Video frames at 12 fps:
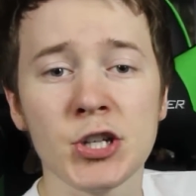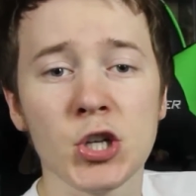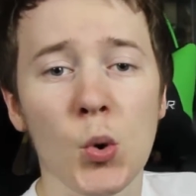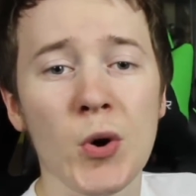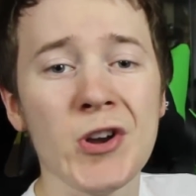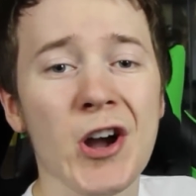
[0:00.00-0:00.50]

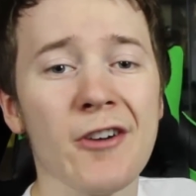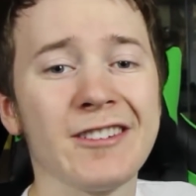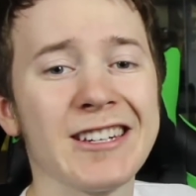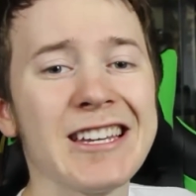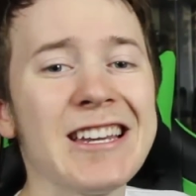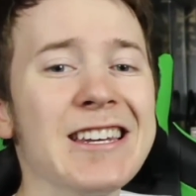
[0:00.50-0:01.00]
showing
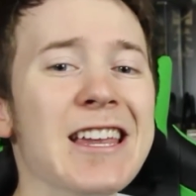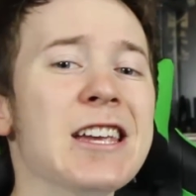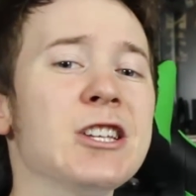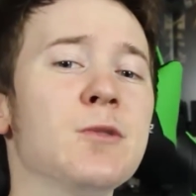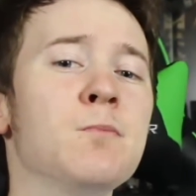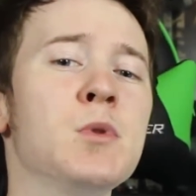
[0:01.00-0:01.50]
of
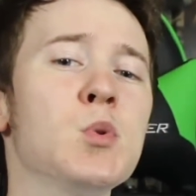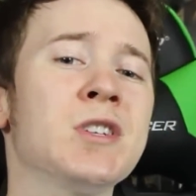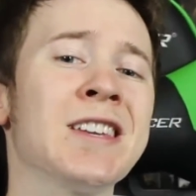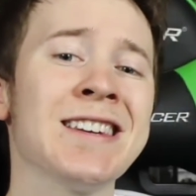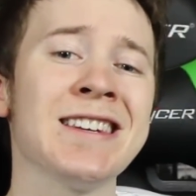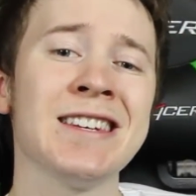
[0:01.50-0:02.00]
Teenage
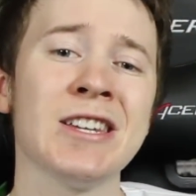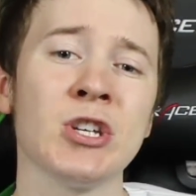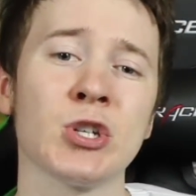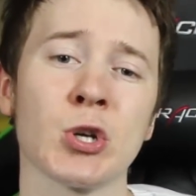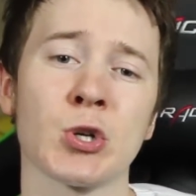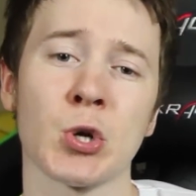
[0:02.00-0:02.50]
Mutant
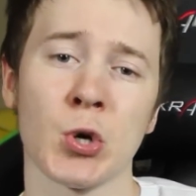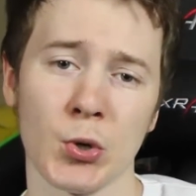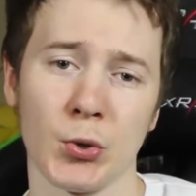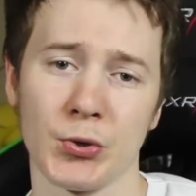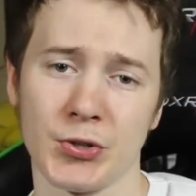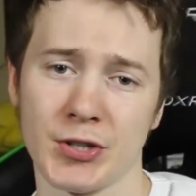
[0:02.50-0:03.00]
Ninja
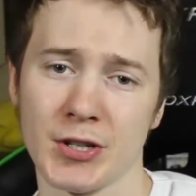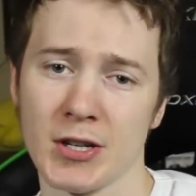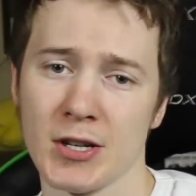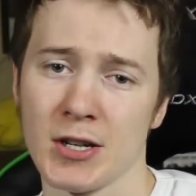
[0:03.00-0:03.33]
Turtles.